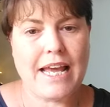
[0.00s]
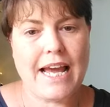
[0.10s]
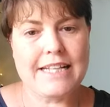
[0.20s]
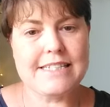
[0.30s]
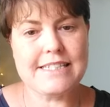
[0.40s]

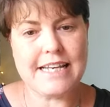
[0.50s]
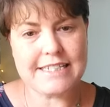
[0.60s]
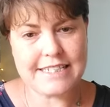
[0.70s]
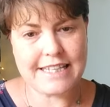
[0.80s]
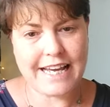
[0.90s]
and
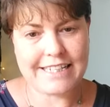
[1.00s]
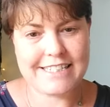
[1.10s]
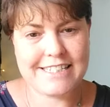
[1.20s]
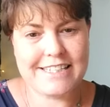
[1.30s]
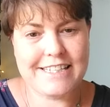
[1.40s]
sending
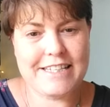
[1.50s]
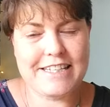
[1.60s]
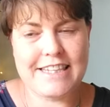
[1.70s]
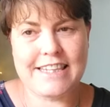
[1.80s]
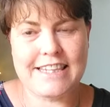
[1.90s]
that
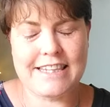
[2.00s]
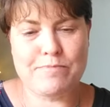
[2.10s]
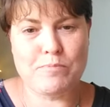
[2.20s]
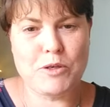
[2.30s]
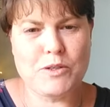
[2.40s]

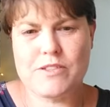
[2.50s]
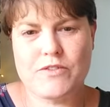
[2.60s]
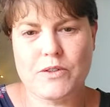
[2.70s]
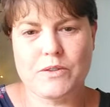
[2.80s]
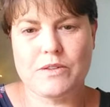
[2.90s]

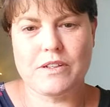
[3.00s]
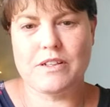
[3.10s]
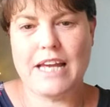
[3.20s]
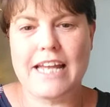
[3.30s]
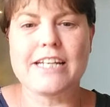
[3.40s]
beautiful
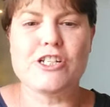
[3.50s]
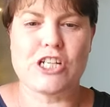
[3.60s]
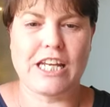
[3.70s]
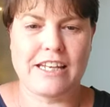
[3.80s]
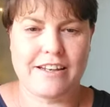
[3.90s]

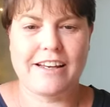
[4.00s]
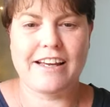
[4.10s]
energy